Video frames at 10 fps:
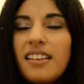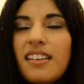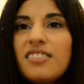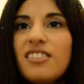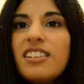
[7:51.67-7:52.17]

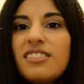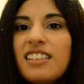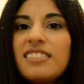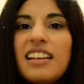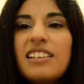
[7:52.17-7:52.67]
it's not
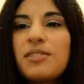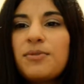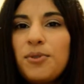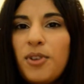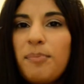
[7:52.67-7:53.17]
intense like it's
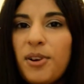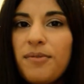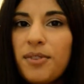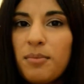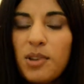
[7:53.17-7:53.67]
full of
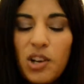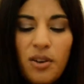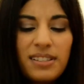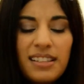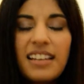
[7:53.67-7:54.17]
perfume, you know?
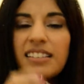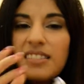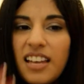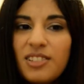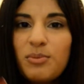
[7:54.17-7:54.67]
It's like
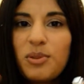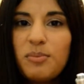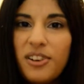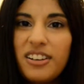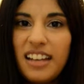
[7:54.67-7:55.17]
intense but
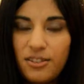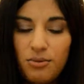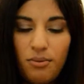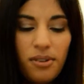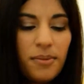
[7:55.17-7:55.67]
very
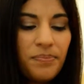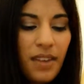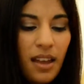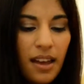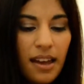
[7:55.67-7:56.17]
natural.
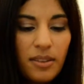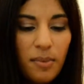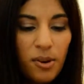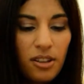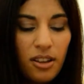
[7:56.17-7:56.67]
And the
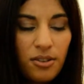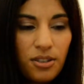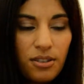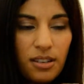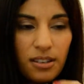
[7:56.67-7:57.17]
body
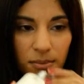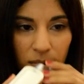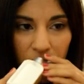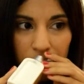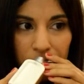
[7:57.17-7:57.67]
lotion as
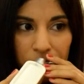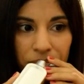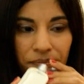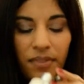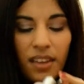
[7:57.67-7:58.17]
well
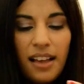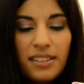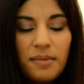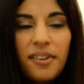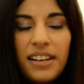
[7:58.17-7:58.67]
has
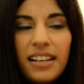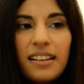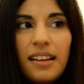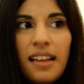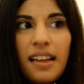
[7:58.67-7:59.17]
a very,
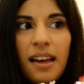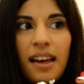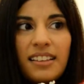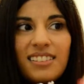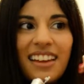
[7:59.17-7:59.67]

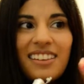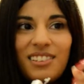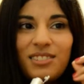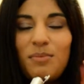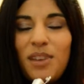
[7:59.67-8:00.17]
it's like
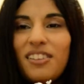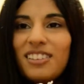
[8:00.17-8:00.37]
the smell is